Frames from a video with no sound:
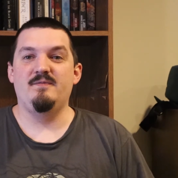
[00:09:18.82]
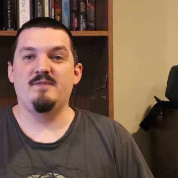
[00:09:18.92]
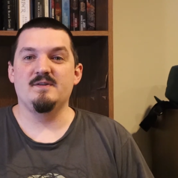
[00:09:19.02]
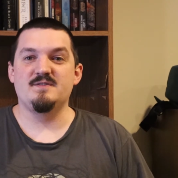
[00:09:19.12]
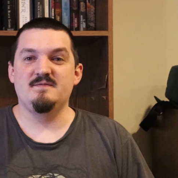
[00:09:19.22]

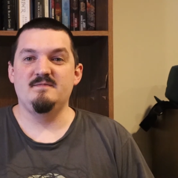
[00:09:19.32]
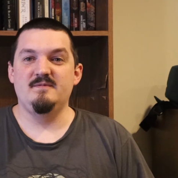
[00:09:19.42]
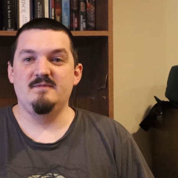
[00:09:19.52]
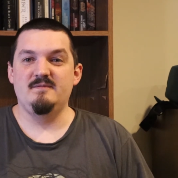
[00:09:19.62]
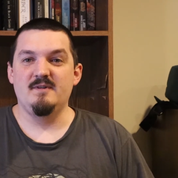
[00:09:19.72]
There's
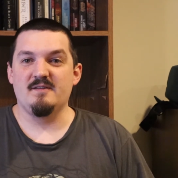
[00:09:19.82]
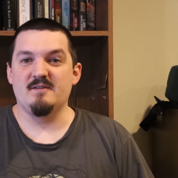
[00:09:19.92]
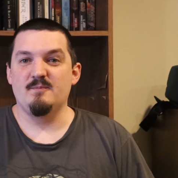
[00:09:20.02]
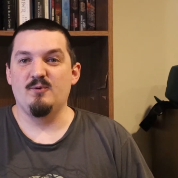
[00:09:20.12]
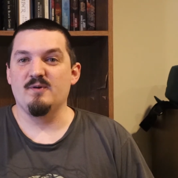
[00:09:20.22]

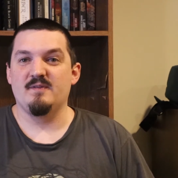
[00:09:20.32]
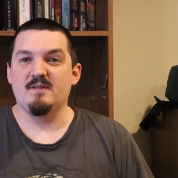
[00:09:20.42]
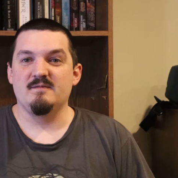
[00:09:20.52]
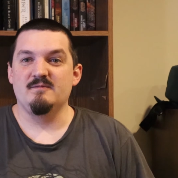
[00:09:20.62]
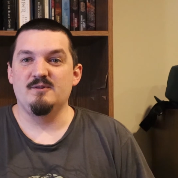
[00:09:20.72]
nothing more
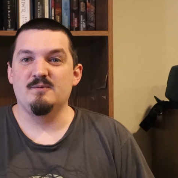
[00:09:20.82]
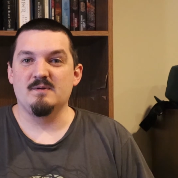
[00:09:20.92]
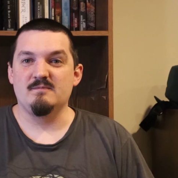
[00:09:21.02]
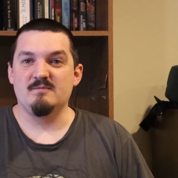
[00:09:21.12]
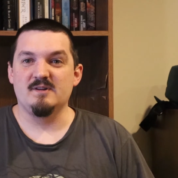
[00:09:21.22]
that you
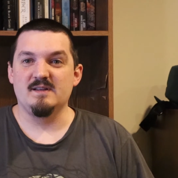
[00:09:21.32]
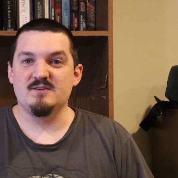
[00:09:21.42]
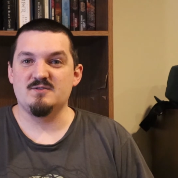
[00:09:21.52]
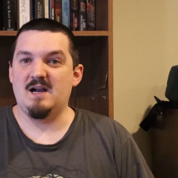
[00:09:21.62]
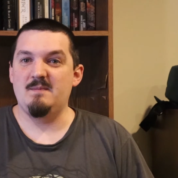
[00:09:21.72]
can really
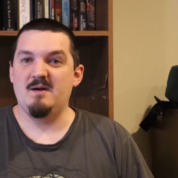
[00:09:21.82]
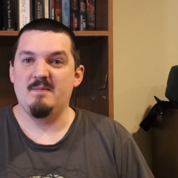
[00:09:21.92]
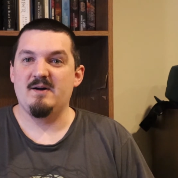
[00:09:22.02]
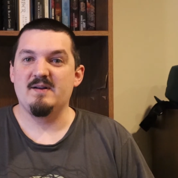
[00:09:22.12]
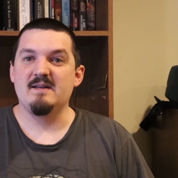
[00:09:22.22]
describe
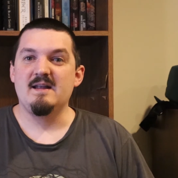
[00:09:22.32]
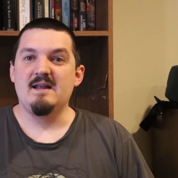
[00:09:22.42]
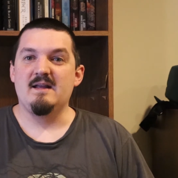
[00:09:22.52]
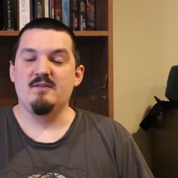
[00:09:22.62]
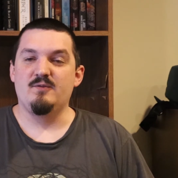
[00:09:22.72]
about it.
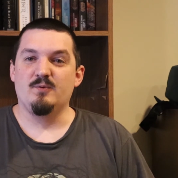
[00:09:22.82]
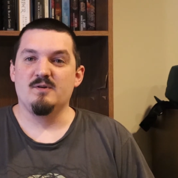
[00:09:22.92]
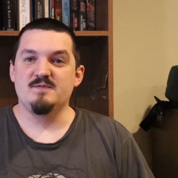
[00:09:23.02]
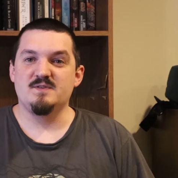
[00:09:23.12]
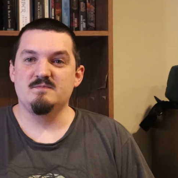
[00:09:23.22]
The
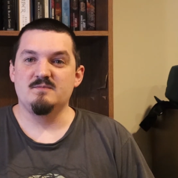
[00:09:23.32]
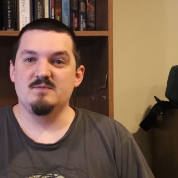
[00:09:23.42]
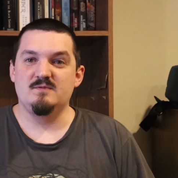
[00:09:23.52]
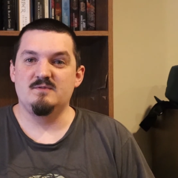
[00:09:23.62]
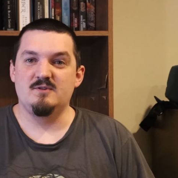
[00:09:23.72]
dwarves
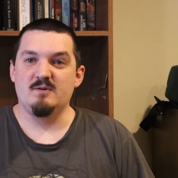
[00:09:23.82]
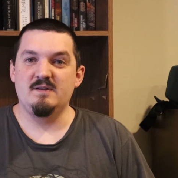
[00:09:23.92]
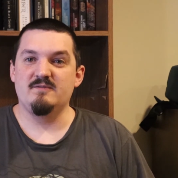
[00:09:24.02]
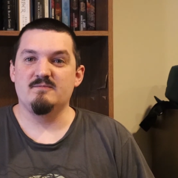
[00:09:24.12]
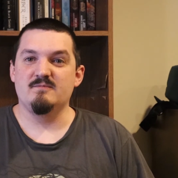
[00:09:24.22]
don't
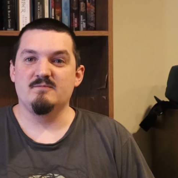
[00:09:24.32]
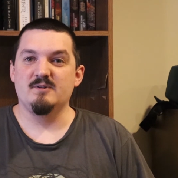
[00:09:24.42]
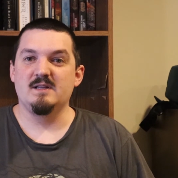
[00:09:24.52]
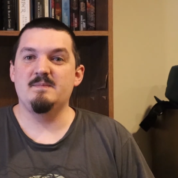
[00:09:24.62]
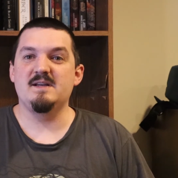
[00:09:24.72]
even
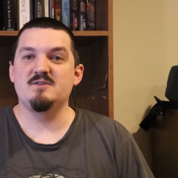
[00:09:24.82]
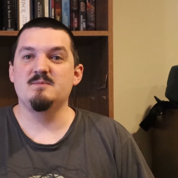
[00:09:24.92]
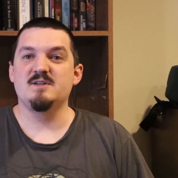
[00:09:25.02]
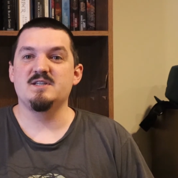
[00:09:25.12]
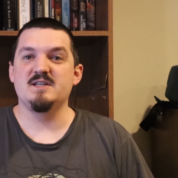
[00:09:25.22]
really pay
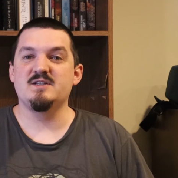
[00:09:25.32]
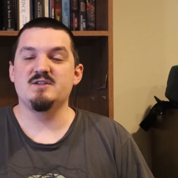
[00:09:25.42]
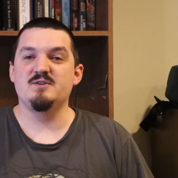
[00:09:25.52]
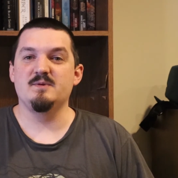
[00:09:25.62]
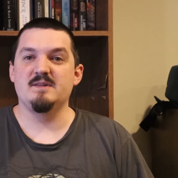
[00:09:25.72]
too much
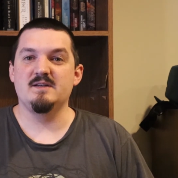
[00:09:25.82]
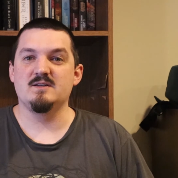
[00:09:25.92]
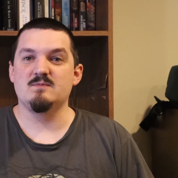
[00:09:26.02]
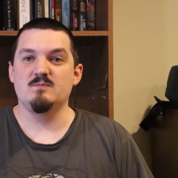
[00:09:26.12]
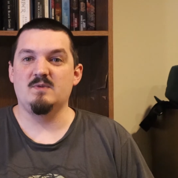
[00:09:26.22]
attention to it. They
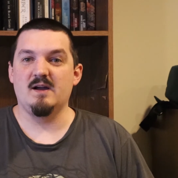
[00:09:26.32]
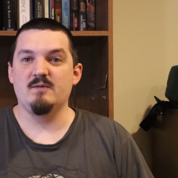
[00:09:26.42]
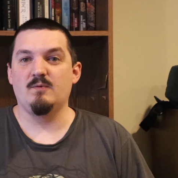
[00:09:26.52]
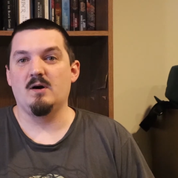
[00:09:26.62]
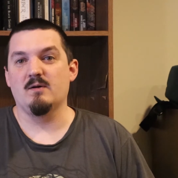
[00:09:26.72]
just
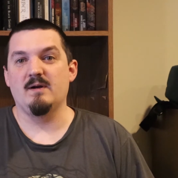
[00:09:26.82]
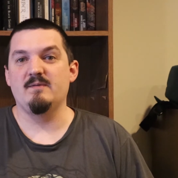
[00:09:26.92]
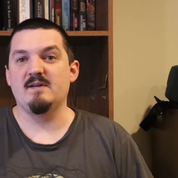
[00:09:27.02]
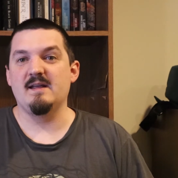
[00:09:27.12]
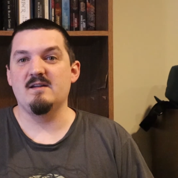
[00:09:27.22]
kind of walk
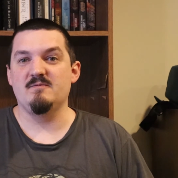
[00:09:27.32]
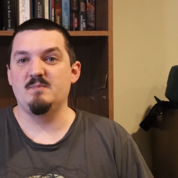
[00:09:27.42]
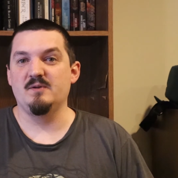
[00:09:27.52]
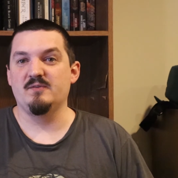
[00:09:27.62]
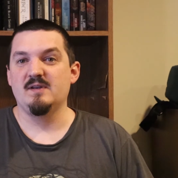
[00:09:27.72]
around it and
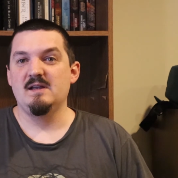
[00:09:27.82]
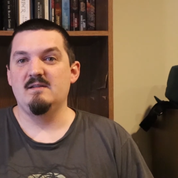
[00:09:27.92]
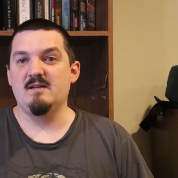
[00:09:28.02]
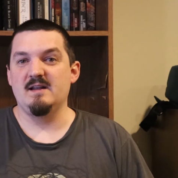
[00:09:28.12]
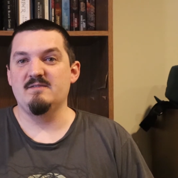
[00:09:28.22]
have built
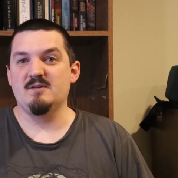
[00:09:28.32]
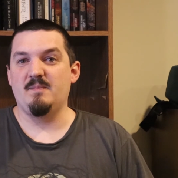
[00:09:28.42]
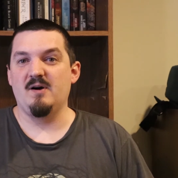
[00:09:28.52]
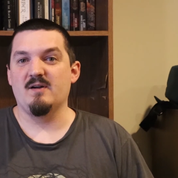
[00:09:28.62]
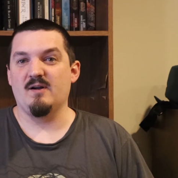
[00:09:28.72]
not even a
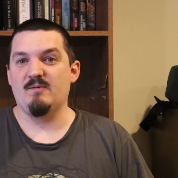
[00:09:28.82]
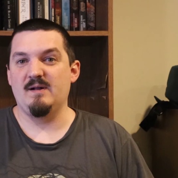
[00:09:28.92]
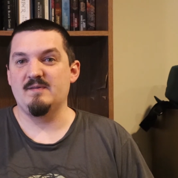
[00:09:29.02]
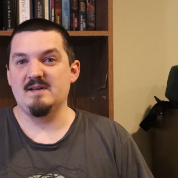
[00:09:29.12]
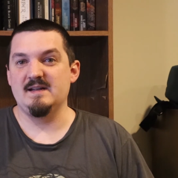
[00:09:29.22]
park
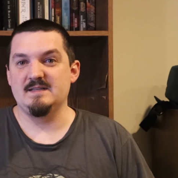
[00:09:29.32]
around it.